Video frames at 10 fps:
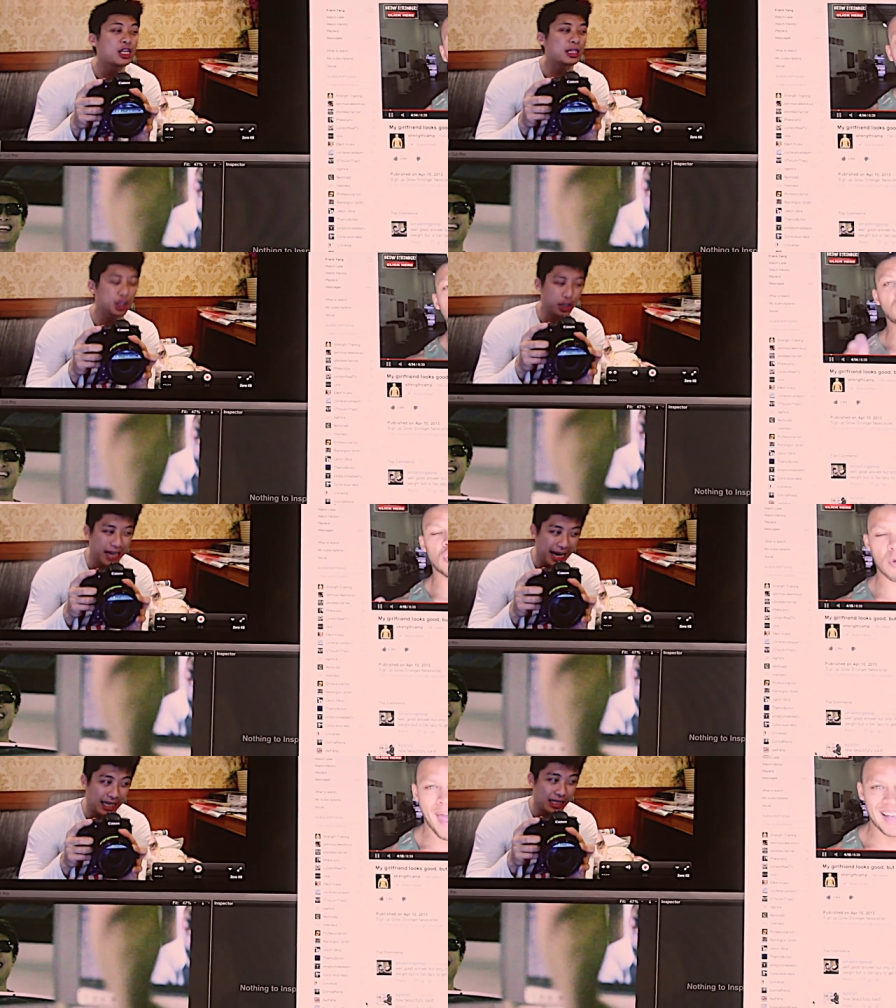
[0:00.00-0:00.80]
the
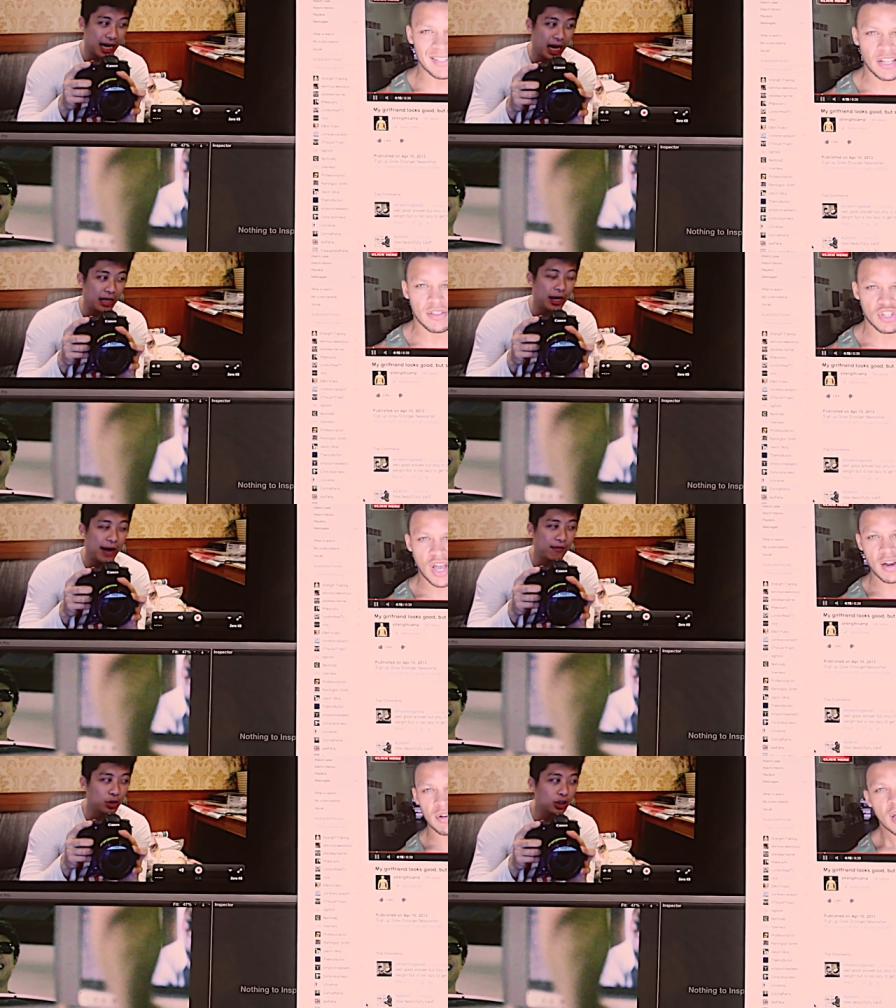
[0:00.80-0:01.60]
genetics, uh, the
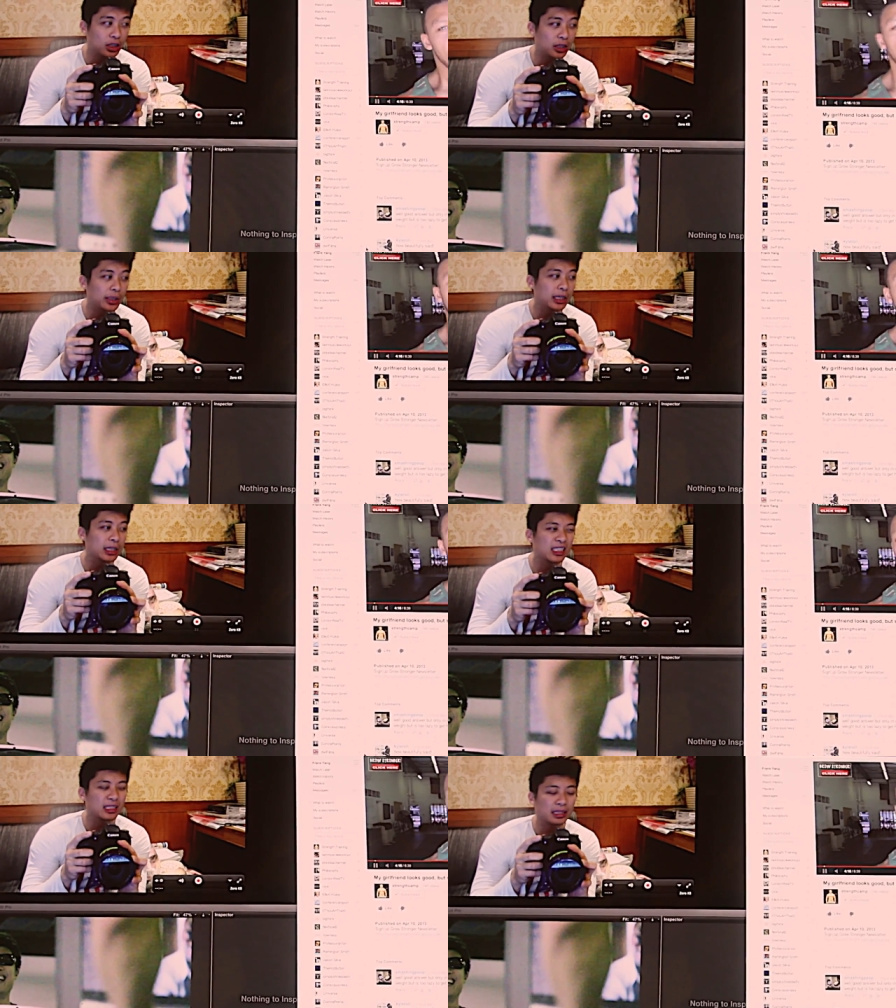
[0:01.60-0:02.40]

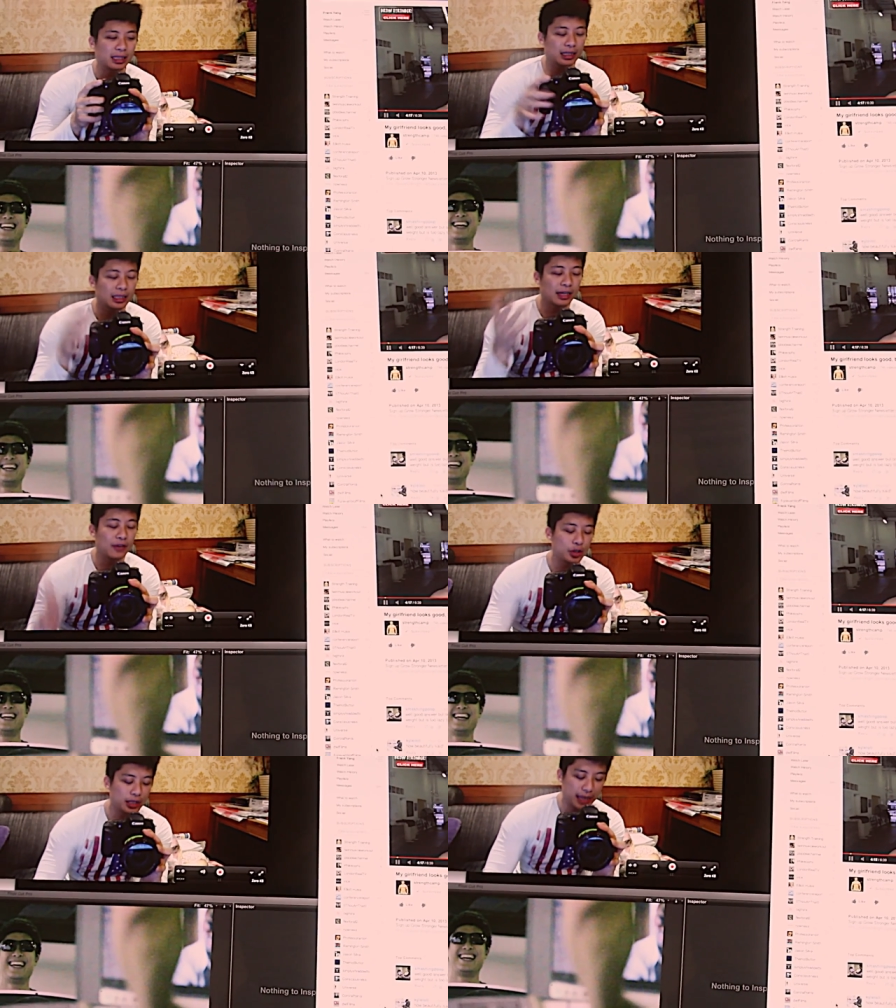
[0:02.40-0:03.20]
evolutionary, the, the
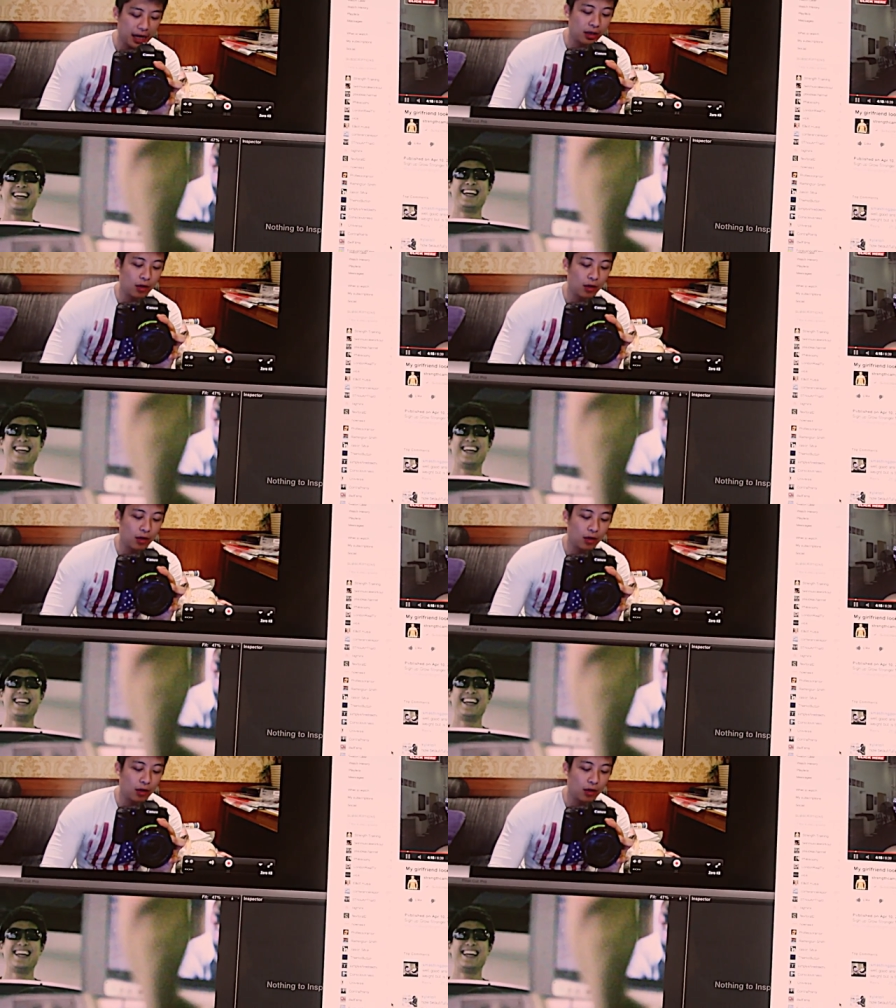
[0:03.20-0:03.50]
evolutionary standard of